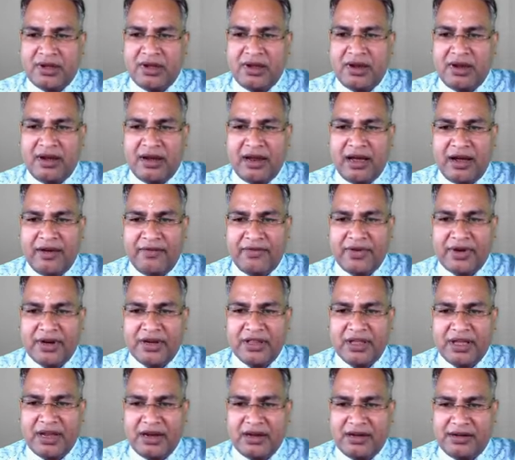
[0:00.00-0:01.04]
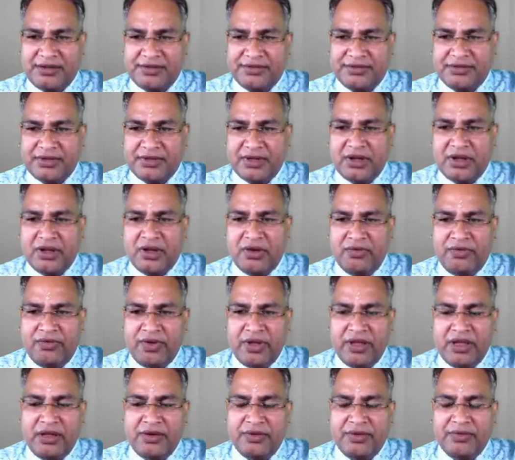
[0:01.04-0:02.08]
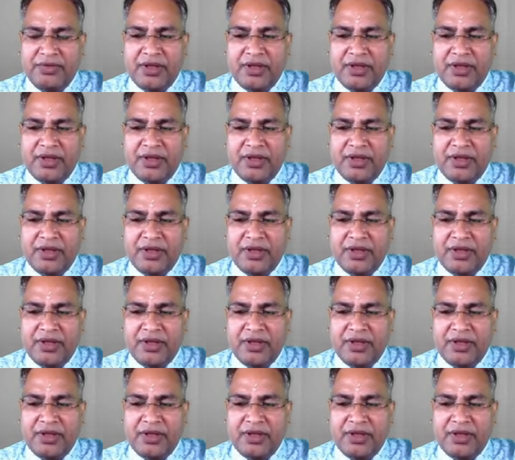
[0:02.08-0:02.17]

And after that we